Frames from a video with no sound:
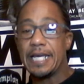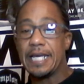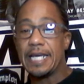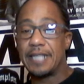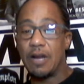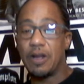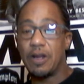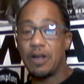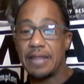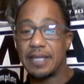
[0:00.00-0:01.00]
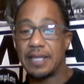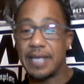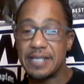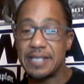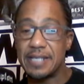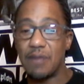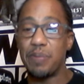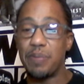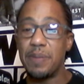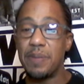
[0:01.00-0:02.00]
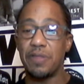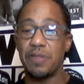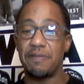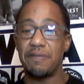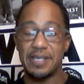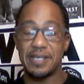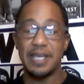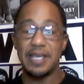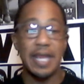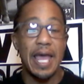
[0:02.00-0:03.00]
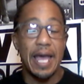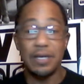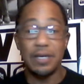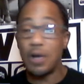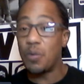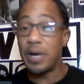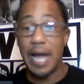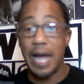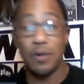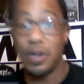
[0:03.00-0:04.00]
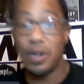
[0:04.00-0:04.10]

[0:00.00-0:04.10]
Terry, not the case. Several people with the vaccine get. You know what? I agree,